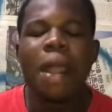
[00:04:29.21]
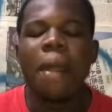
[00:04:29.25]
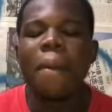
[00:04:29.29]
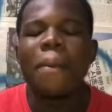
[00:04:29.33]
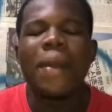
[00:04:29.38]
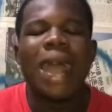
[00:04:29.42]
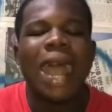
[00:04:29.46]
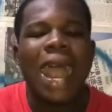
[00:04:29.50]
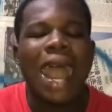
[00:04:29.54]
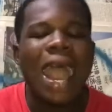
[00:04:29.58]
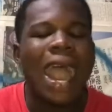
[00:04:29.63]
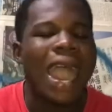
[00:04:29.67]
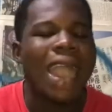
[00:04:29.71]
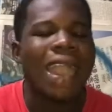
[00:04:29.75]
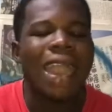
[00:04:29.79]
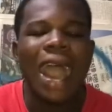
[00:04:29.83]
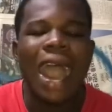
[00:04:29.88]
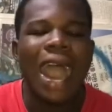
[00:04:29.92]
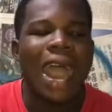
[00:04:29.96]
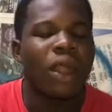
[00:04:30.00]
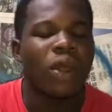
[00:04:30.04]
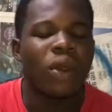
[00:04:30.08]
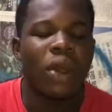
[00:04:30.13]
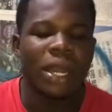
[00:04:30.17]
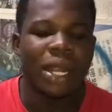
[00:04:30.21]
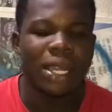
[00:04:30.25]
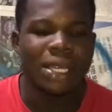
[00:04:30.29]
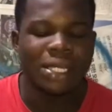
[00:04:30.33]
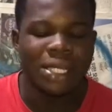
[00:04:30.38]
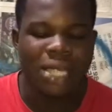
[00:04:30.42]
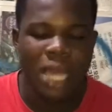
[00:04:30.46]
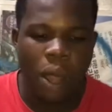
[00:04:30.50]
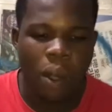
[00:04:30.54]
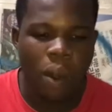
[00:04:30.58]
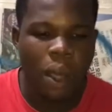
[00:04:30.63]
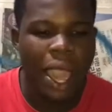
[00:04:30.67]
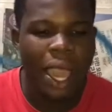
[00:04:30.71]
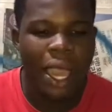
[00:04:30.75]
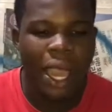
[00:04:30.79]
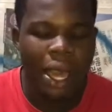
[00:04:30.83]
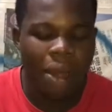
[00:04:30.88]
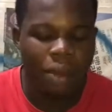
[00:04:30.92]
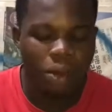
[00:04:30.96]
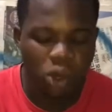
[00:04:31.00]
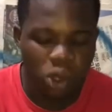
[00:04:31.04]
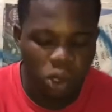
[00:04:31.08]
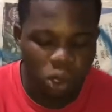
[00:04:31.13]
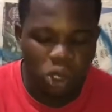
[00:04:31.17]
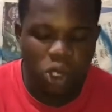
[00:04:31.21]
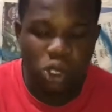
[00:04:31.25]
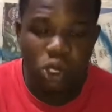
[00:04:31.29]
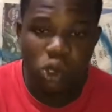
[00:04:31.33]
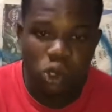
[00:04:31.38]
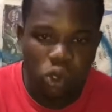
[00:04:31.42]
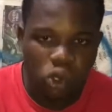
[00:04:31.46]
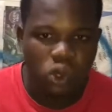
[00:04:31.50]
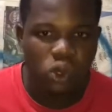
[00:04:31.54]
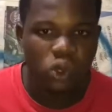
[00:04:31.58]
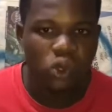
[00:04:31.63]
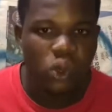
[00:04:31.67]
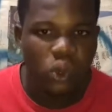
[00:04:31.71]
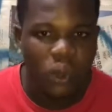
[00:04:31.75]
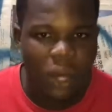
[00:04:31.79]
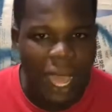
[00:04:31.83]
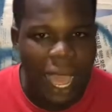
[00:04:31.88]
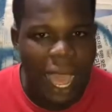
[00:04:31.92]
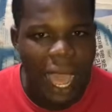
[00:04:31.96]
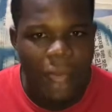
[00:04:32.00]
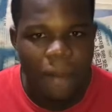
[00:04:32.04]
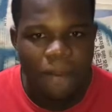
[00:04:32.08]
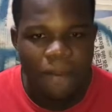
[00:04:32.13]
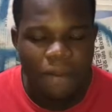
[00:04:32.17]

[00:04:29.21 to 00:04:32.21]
But I don't understand why Camidoh choose to do that.